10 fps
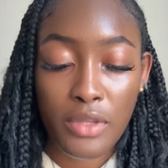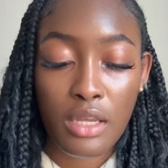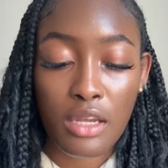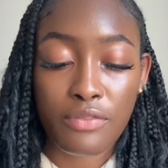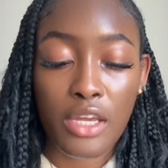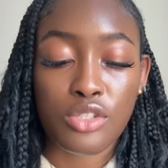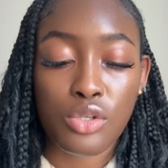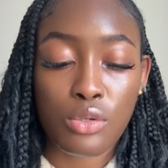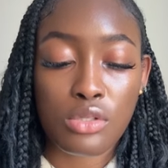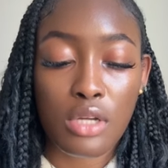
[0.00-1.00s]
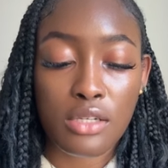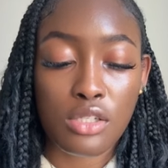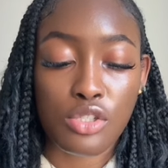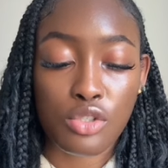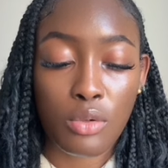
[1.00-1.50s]
If they choose not to
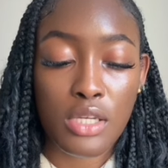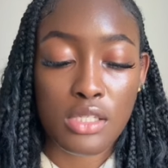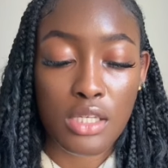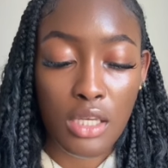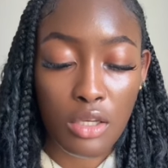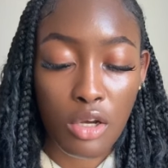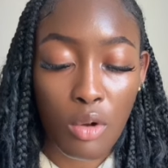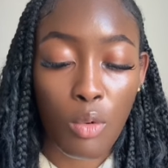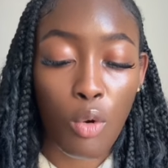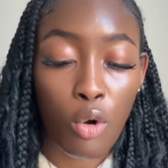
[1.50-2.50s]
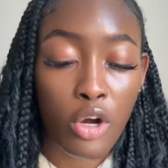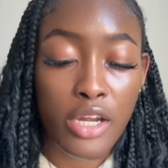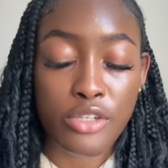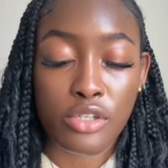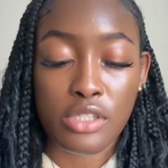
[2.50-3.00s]
stroke his ego or
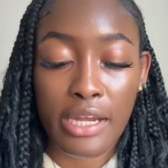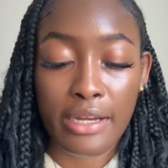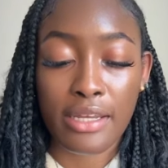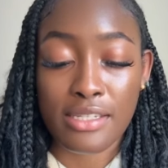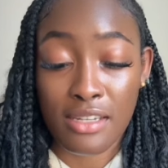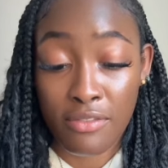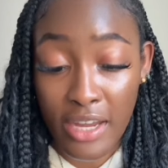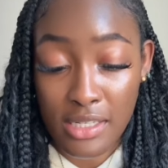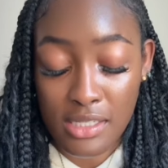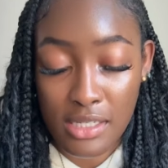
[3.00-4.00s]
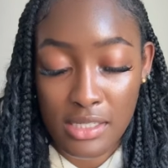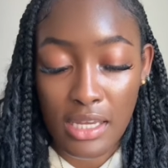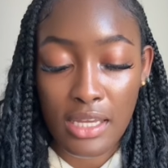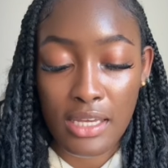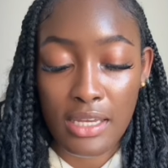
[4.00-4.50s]
entertain his advances,
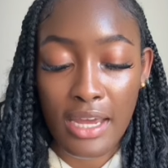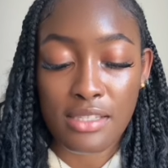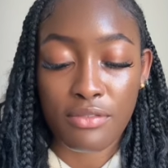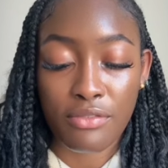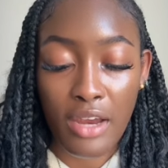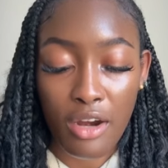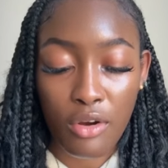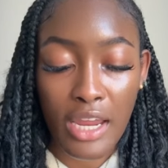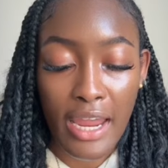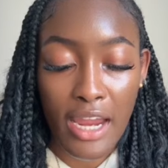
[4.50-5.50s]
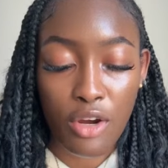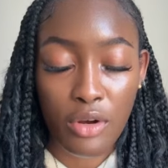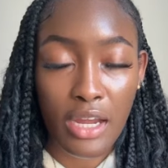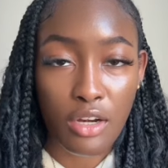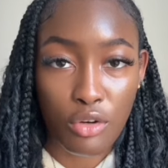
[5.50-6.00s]
he gets very
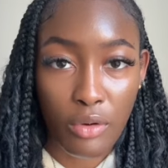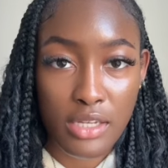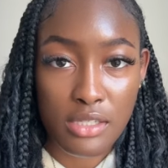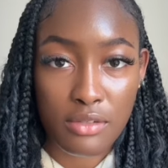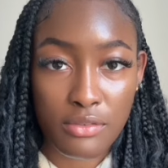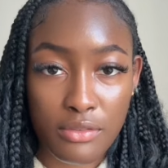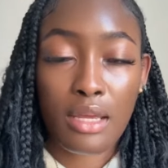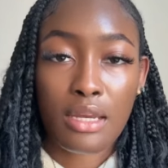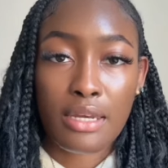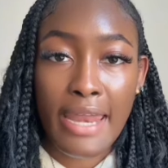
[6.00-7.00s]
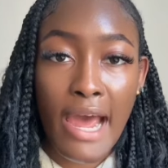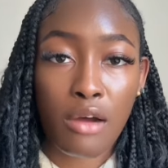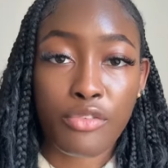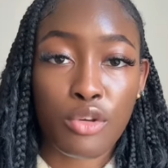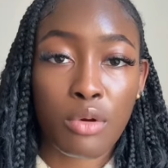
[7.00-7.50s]
angry and aggressive. Now,
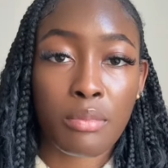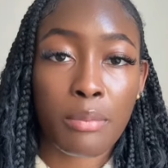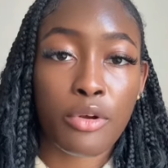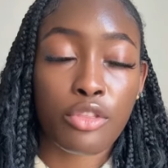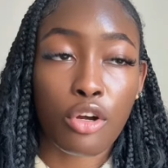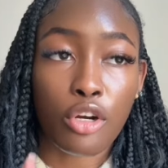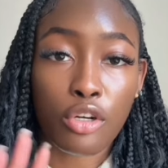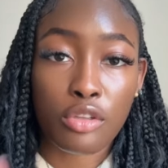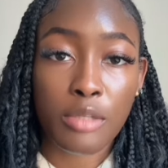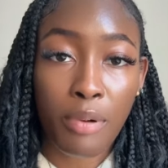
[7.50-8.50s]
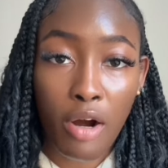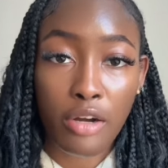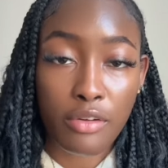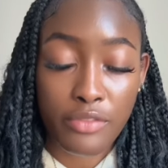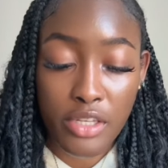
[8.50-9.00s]
if you remember the early part
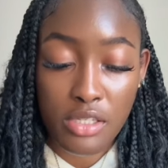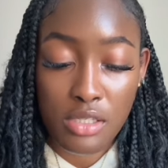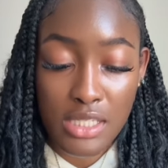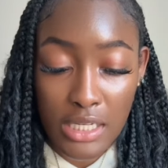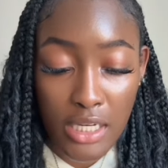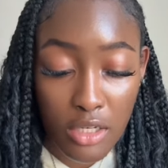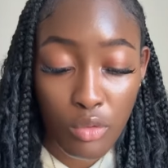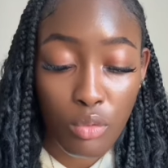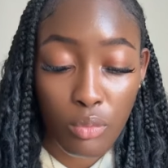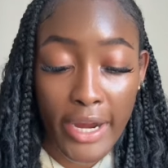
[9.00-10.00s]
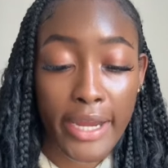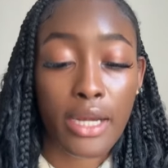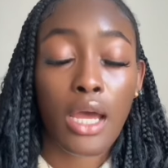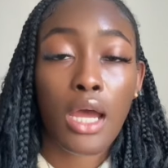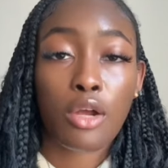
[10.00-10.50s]
of this scene, right?
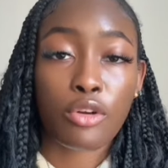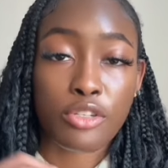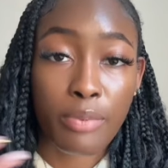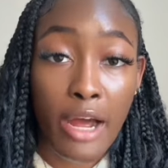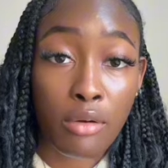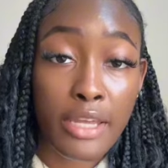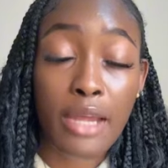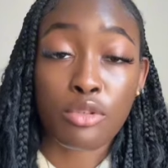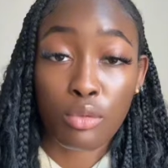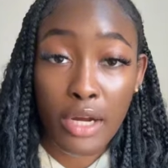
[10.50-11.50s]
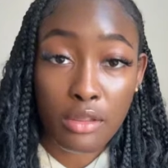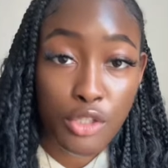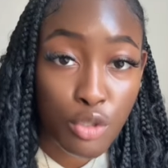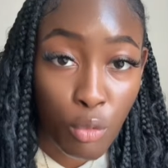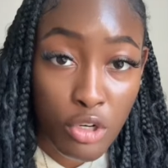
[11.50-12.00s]
Chris Brown came directly
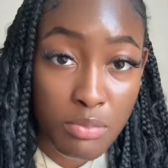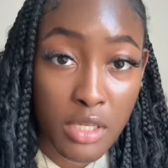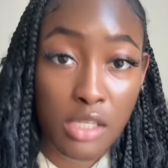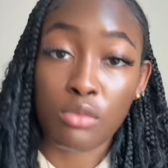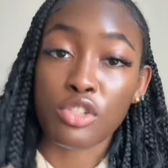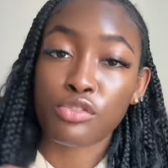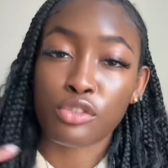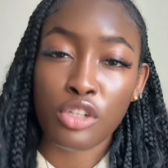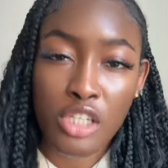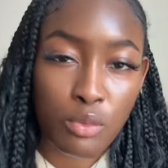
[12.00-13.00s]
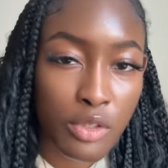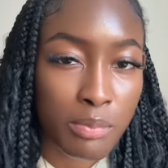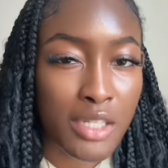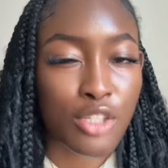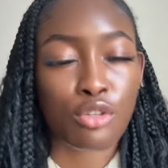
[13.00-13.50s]
towards me. He was flirting with
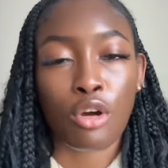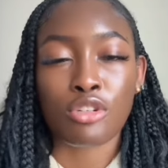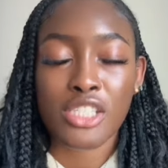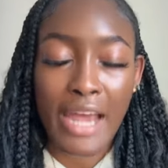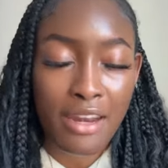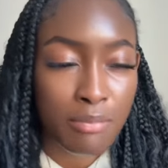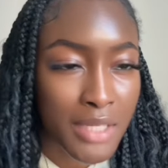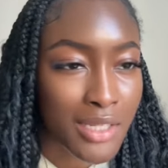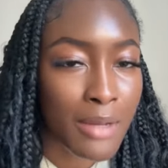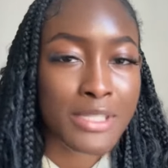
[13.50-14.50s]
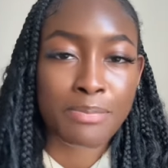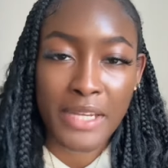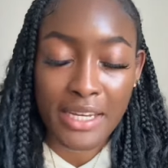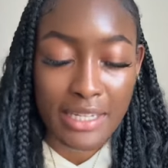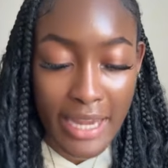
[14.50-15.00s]
me, you know, chatting me up,
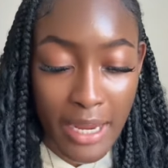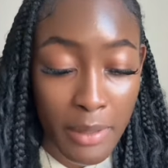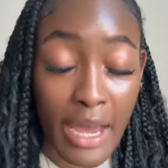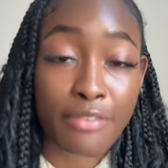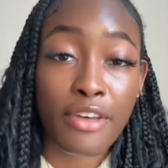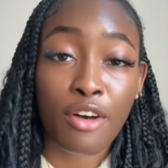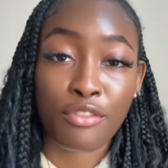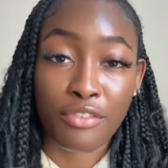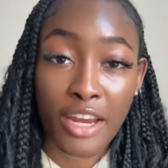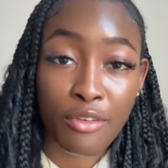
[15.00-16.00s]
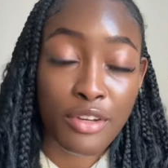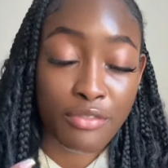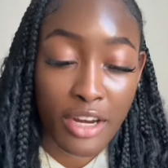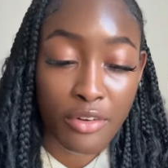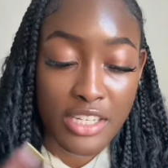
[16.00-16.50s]
spitting game, and I felt very,
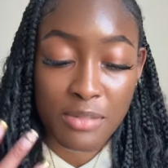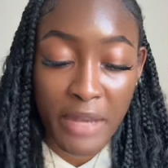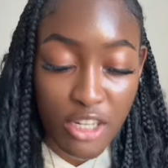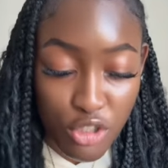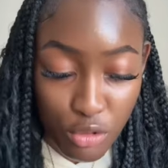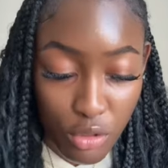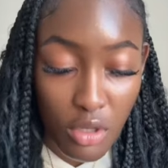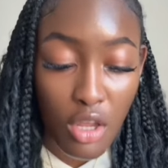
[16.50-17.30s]
very special.